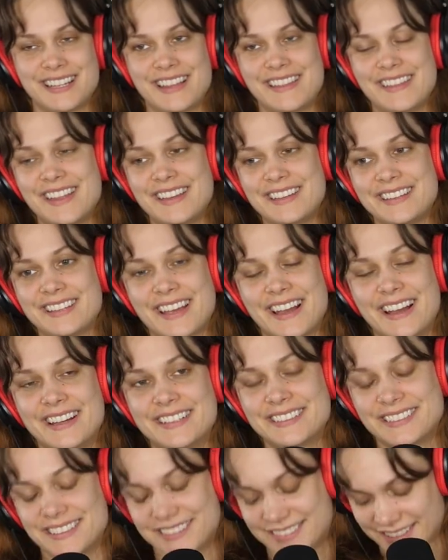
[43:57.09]
And then,
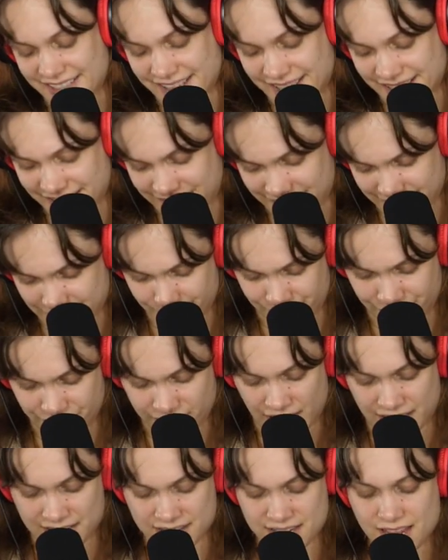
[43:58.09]
yeah, he's like,
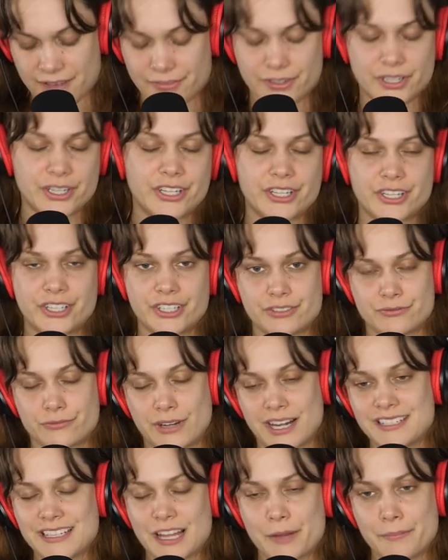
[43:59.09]
I never
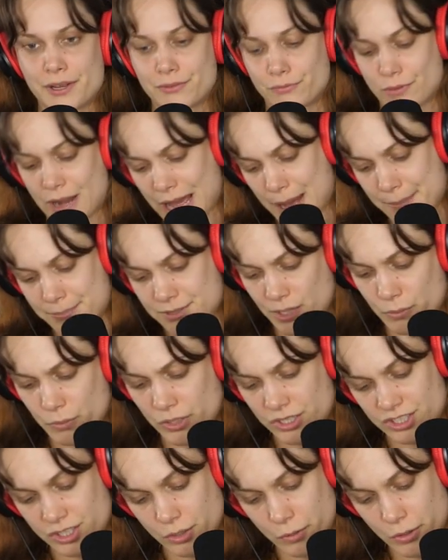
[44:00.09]
write down my raps. I
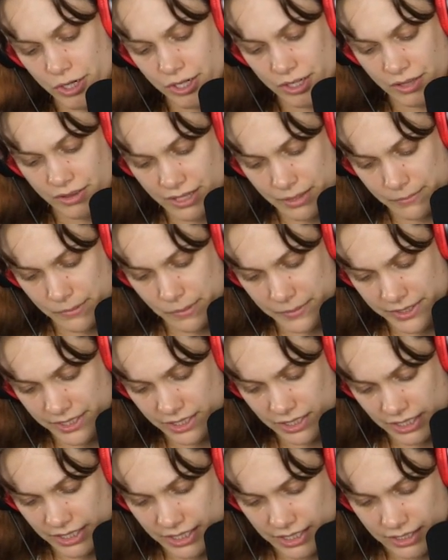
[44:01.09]
work so hard on them. I'm
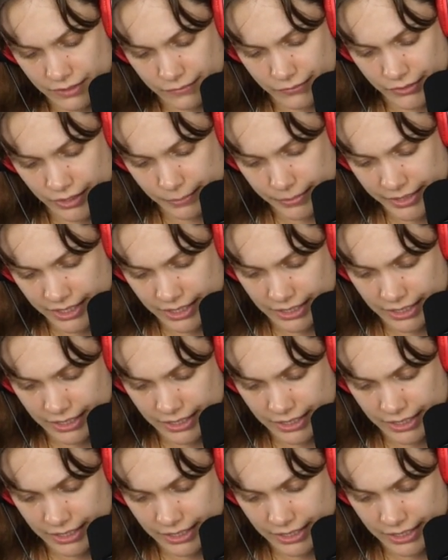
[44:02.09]
like, all right, good for you,